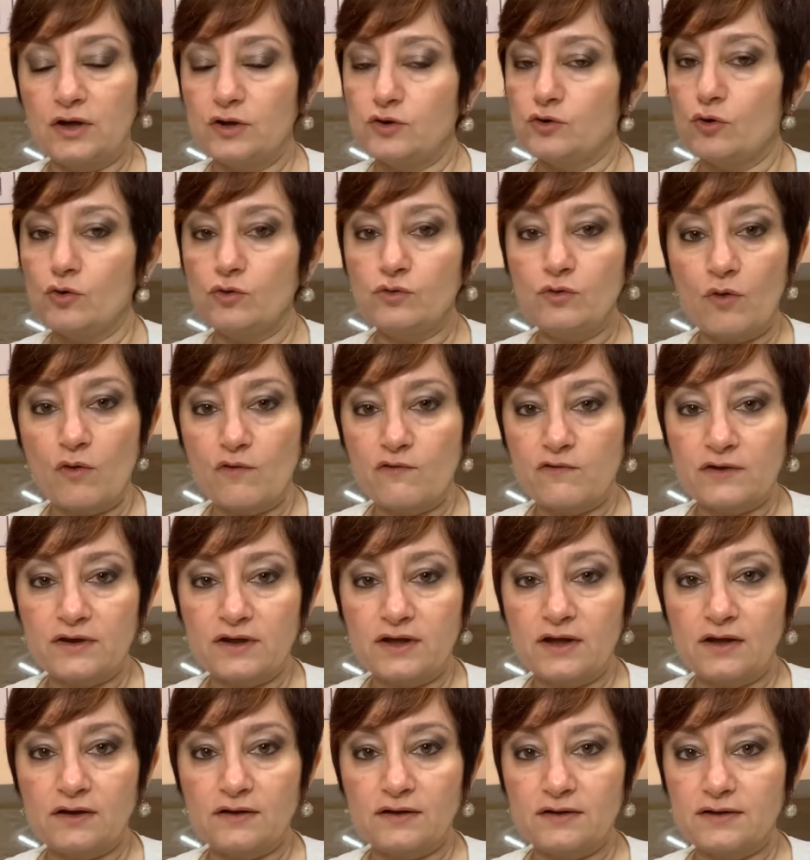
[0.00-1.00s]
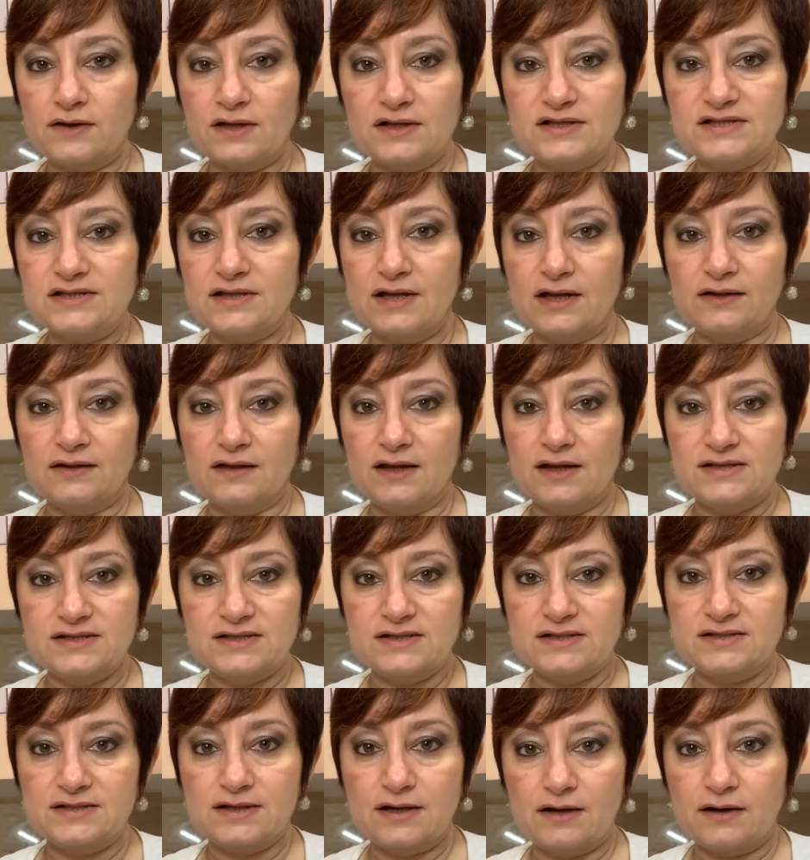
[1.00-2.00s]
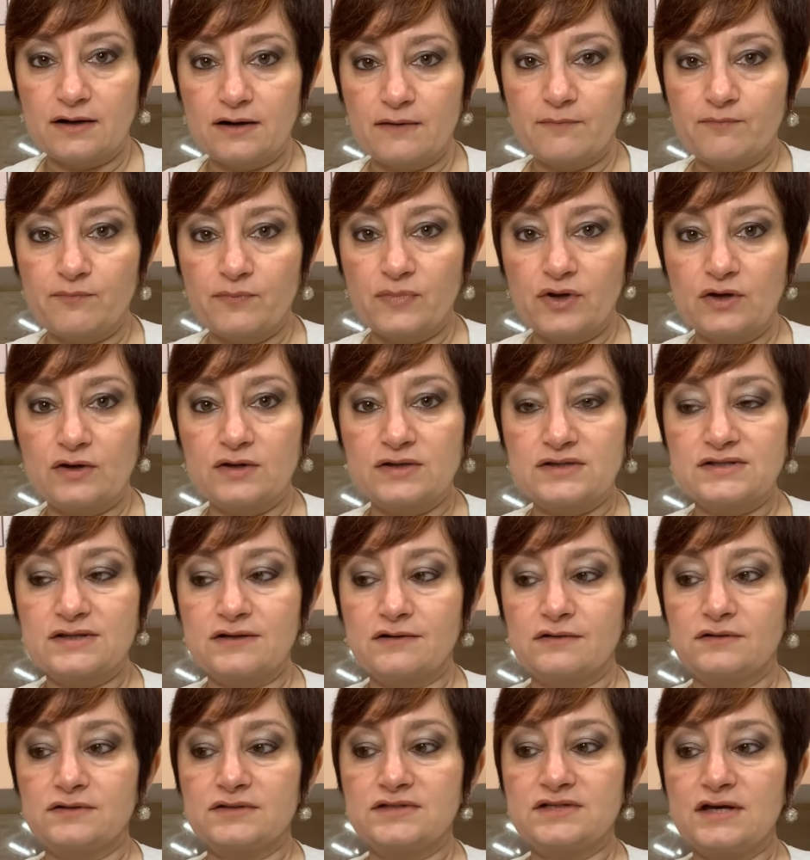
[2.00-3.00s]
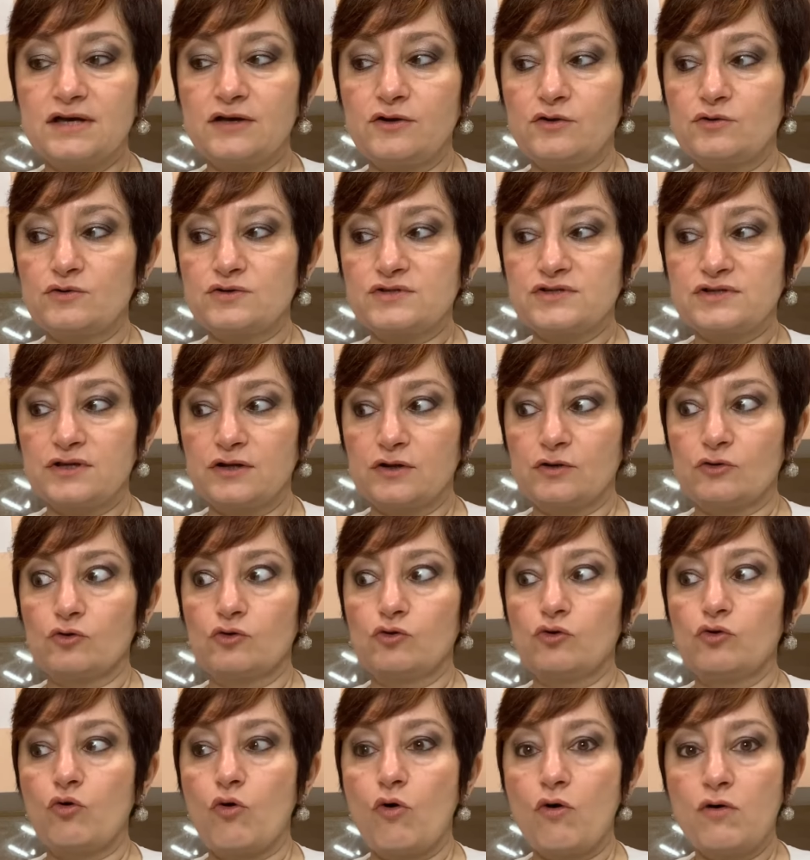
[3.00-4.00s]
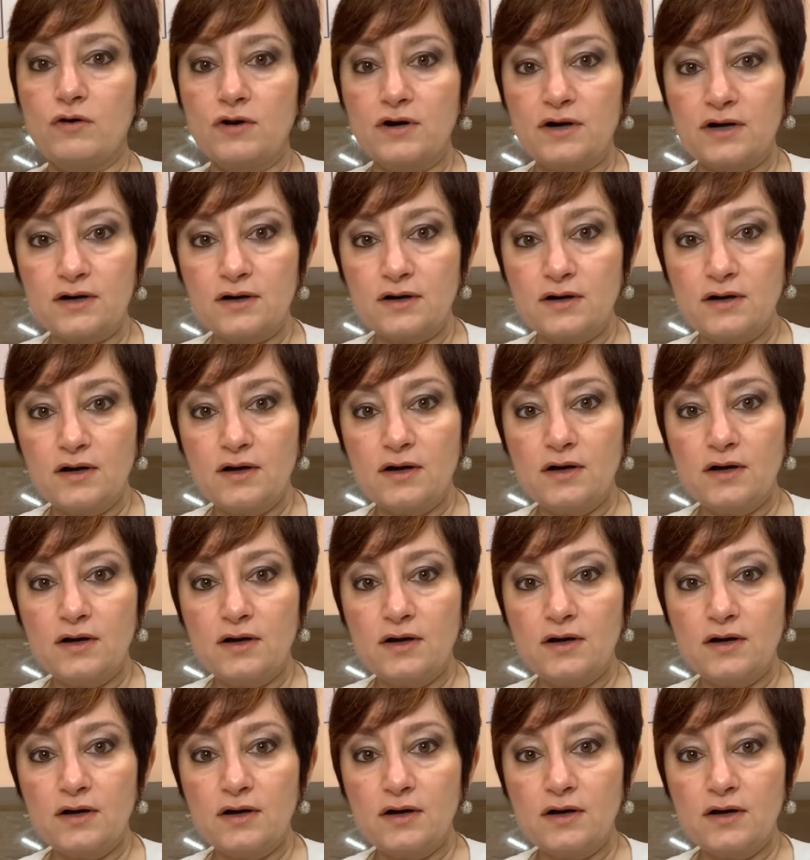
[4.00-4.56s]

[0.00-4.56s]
Don't overkill it. That's not necessary because it'll take your skin longer.